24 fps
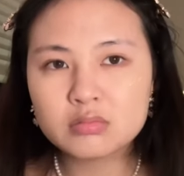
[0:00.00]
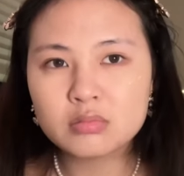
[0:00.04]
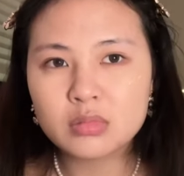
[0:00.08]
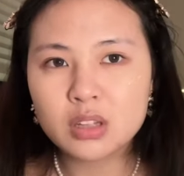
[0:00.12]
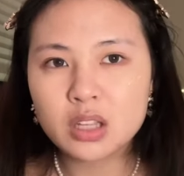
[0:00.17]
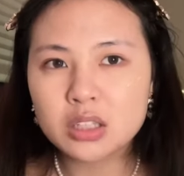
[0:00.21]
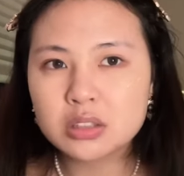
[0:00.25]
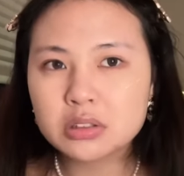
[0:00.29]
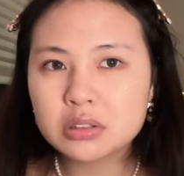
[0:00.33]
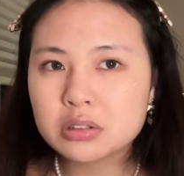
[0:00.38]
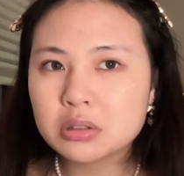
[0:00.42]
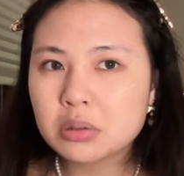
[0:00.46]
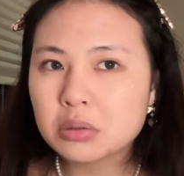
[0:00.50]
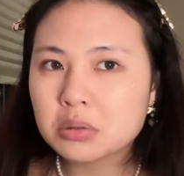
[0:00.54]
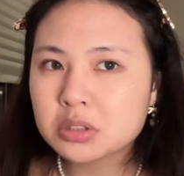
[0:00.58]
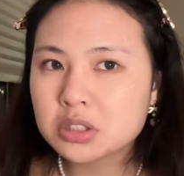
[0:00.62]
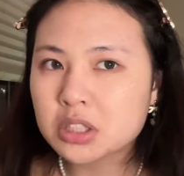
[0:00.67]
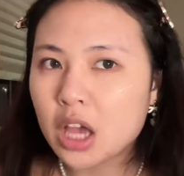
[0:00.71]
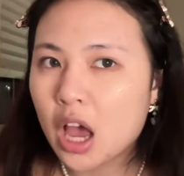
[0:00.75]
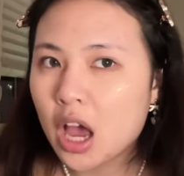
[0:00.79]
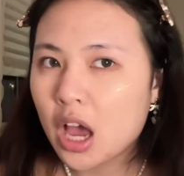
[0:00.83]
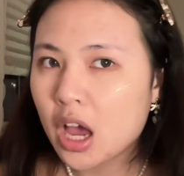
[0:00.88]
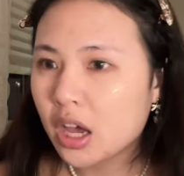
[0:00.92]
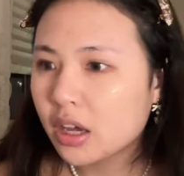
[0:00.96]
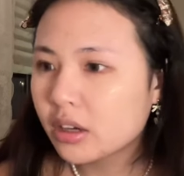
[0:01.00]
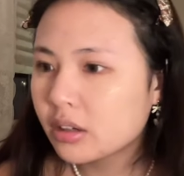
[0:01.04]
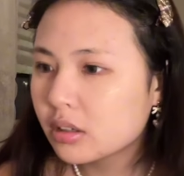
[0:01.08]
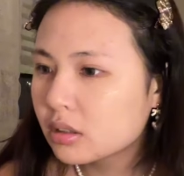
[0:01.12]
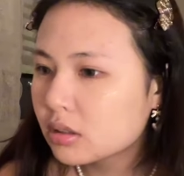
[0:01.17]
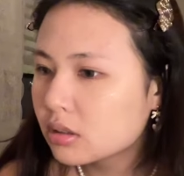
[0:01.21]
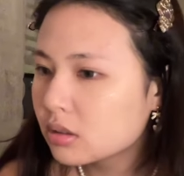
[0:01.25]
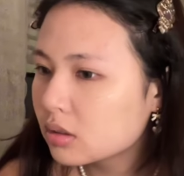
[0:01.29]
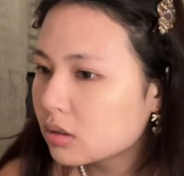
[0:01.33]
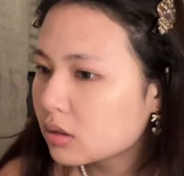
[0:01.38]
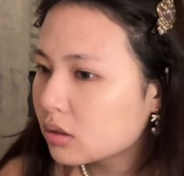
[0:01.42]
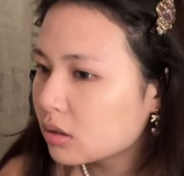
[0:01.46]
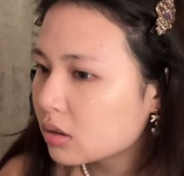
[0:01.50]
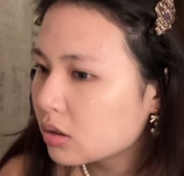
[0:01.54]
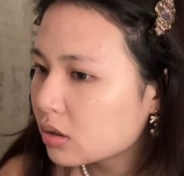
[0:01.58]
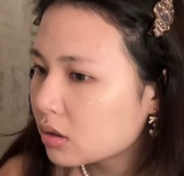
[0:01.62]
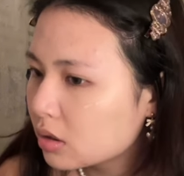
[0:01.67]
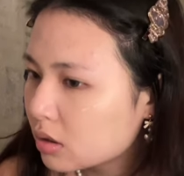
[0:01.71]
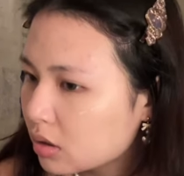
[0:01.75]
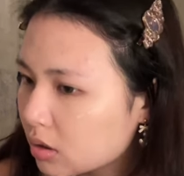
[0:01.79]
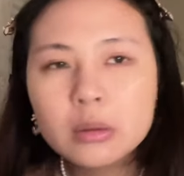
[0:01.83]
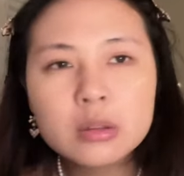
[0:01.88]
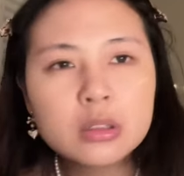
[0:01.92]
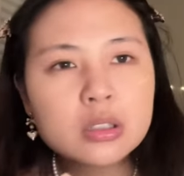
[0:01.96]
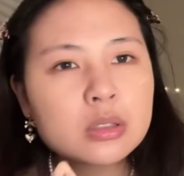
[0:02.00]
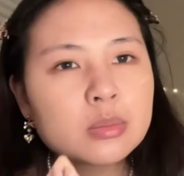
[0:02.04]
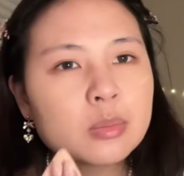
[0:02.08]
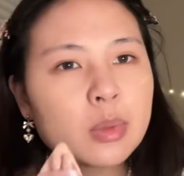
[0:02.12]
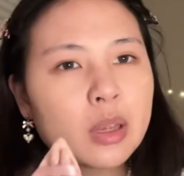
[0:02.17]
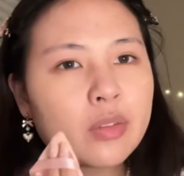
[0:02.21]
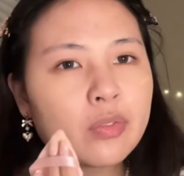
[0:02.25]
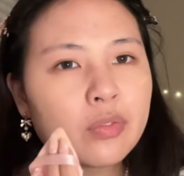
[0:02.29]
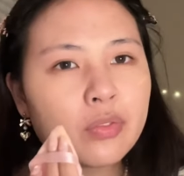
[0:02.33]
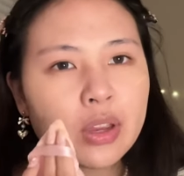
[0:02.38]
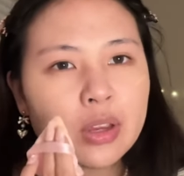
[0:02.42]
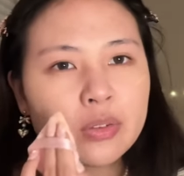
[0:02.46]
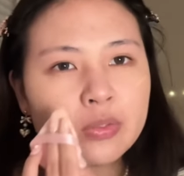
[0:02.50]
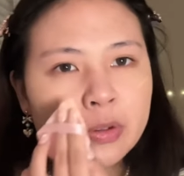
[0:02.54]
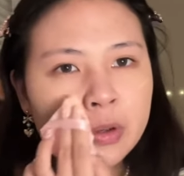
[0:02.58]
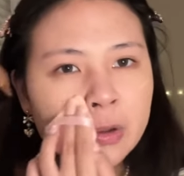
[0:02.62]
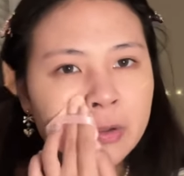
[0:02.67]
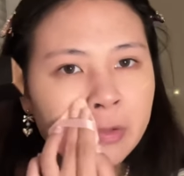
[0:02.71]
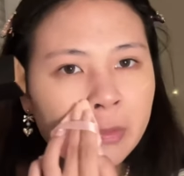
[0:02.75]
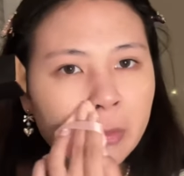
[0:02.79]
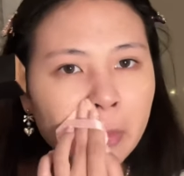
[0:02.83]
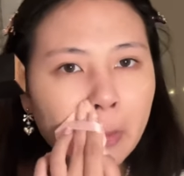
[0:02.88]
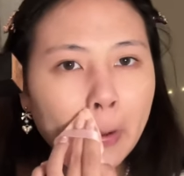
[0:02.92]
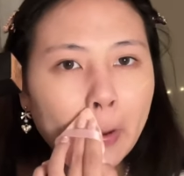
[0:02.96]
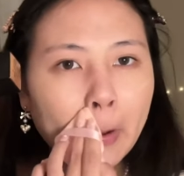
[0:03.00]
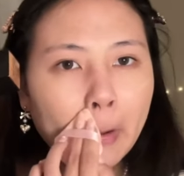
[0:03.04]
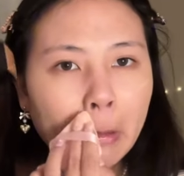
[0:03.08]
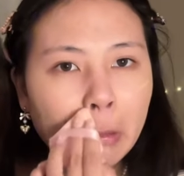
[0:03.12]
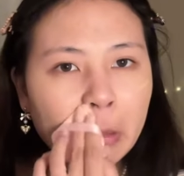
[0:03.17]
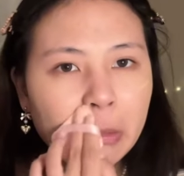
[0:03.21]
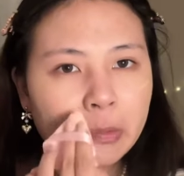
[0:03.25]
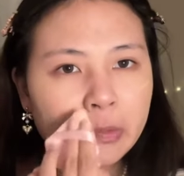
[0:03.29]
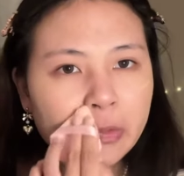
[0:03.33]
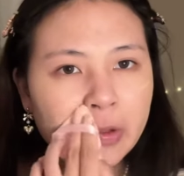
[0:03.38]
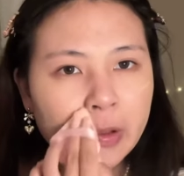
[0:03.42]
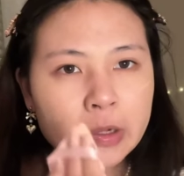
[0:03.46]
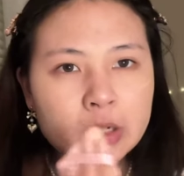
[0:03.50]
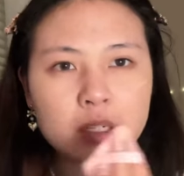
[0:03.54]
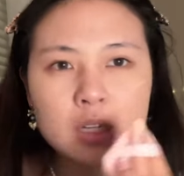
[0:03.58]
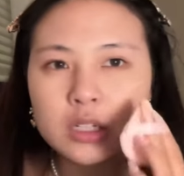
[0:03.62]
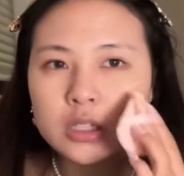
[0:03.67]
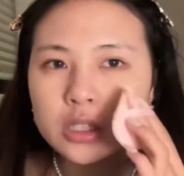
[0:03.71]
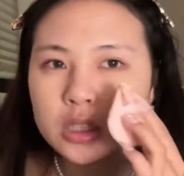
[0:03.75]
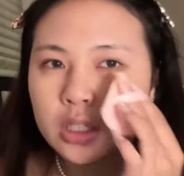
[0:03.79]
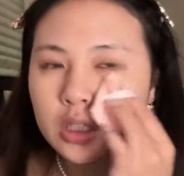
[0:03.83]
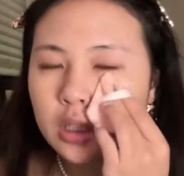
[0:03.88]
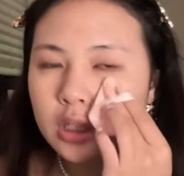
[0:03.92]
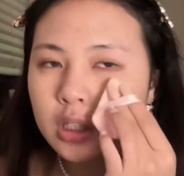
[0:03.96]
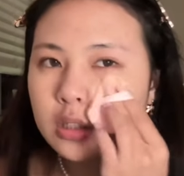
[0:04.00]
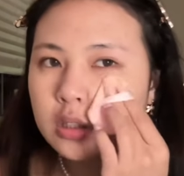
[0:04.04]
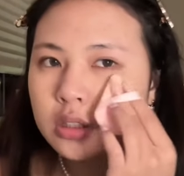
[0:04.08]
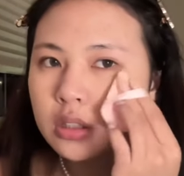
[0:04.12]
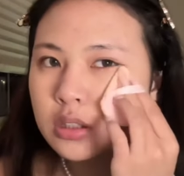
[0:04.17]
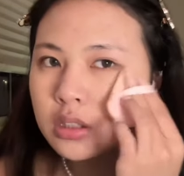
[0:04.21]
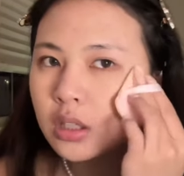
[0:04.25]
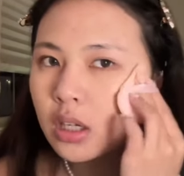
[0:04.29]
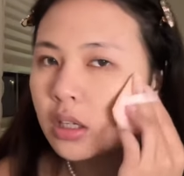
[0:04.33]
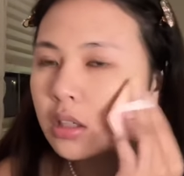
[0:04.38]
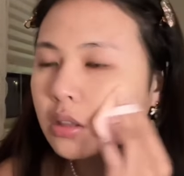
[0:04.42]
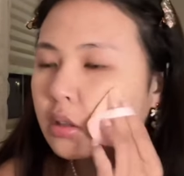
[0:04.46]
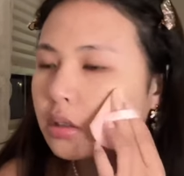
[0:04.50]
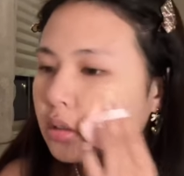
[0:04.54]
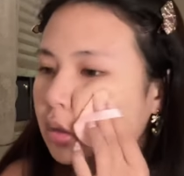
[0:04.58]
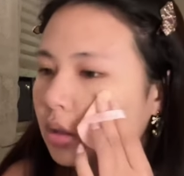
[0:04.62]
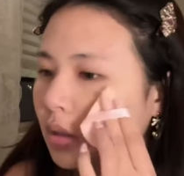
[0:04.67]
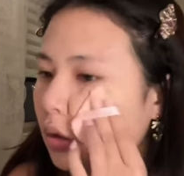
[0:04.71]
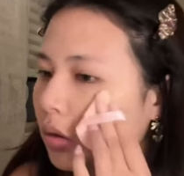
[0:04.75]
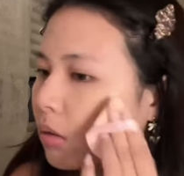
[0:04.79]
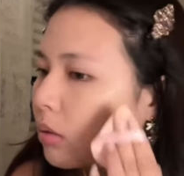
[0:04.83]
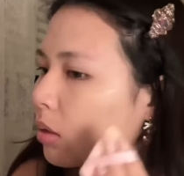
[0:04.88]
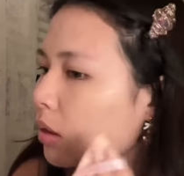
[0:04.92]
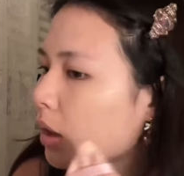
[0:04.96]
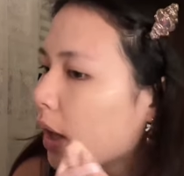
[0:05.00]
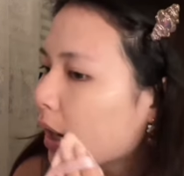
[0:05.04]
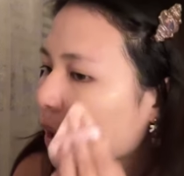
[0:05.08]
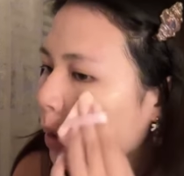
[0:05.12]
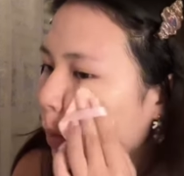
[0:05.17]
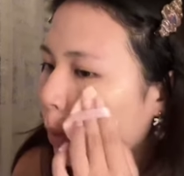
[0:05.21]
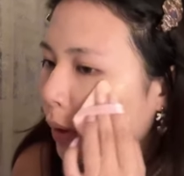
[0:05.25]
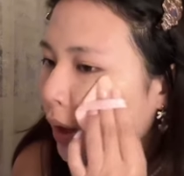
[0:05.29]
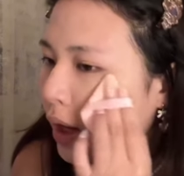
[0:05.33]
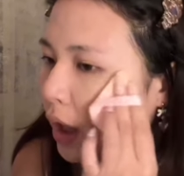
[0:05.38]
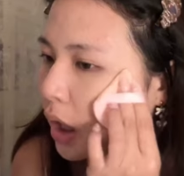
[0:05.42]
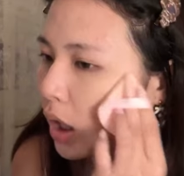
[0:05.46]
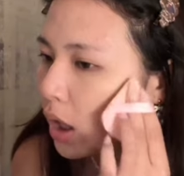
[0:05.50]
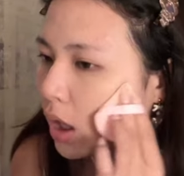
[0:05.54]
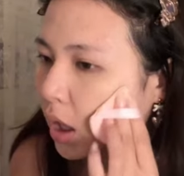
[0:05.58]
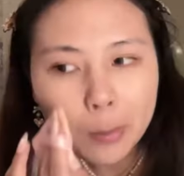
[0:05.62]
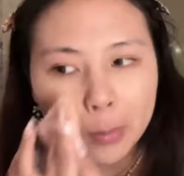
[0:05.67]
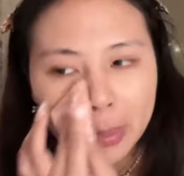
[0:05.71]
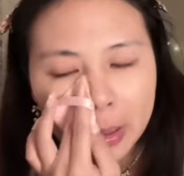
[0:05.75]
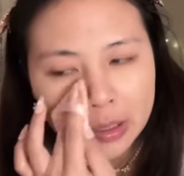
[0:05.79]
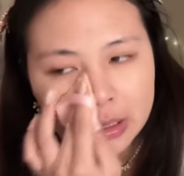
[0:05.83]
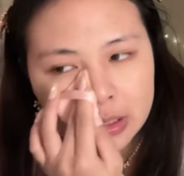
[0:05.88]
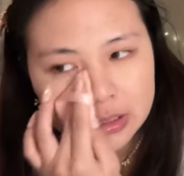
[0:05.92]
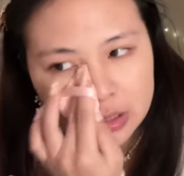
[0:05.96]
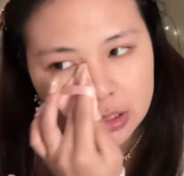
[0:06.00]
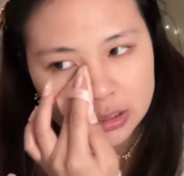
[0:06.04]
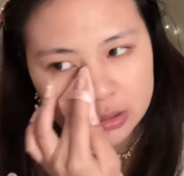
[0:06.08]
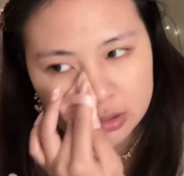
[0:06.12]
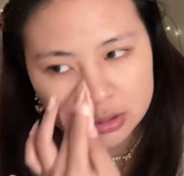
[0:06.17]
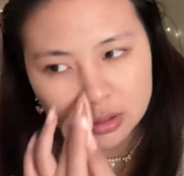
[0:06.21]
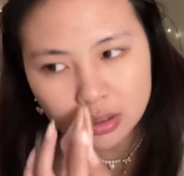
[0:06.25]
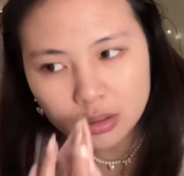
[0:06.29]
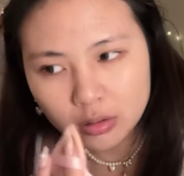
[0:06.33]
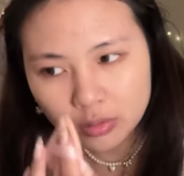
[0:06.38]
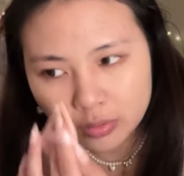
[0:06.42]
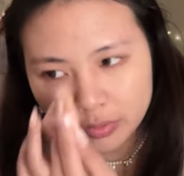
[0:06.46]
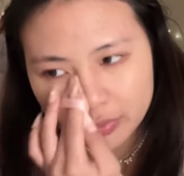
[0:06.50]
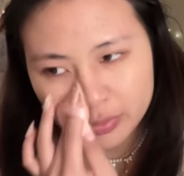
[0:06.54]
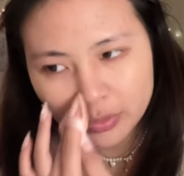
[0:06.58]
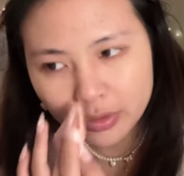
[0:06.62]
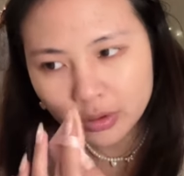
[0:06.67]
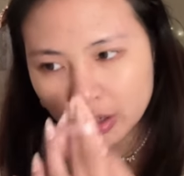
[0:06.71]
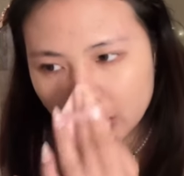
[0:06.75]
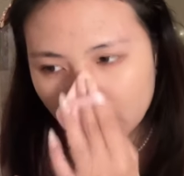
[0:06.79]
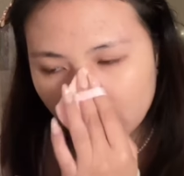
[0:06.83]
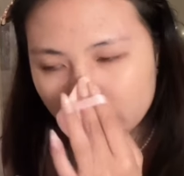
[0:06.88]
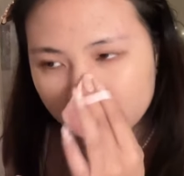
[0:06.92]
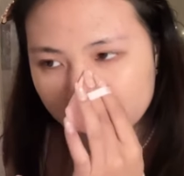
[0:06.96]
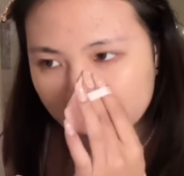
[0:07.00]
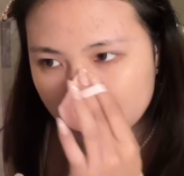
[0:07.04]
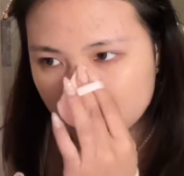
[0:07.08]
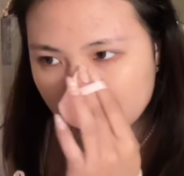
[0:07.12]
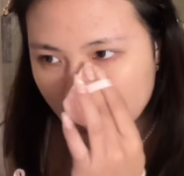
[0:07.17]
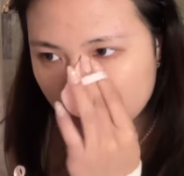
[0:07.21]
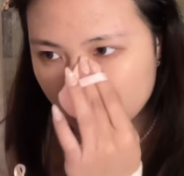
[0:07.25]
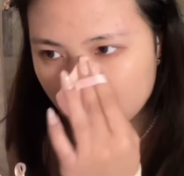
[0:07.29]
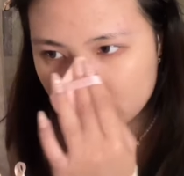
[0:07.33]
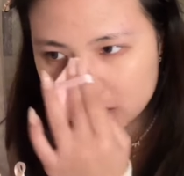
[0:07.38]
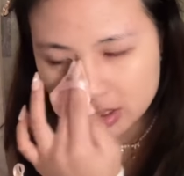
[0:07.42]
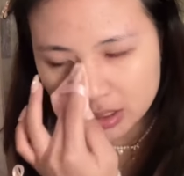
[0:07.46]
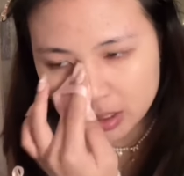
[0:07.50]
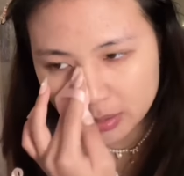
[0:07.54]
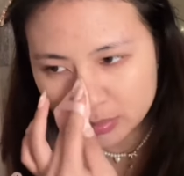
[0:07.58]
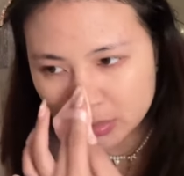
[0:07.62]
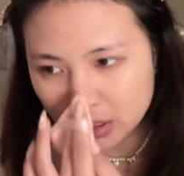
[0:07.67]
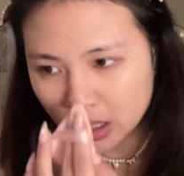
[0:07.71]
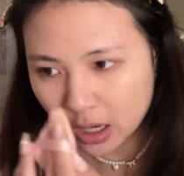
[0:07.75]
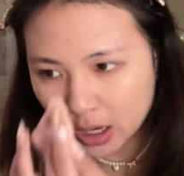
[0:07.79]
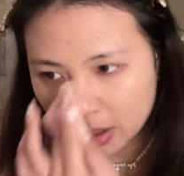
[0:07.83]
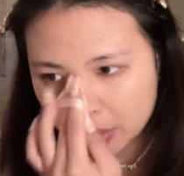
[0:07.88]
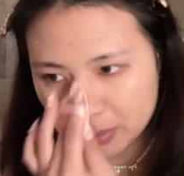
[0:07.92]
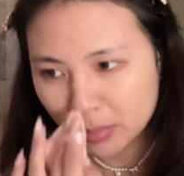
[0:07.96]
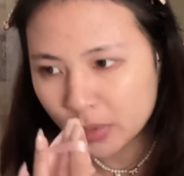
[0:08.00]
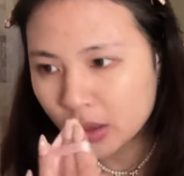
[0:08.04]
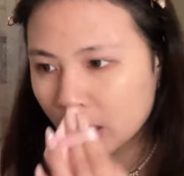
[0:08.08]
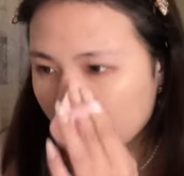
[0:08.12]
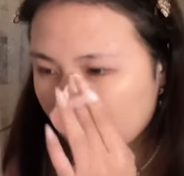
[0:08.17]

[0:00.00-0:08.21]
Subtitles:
That's so sad. This is my favorite foundation because it's like so lightweight, but it's like so full coverage at the same time.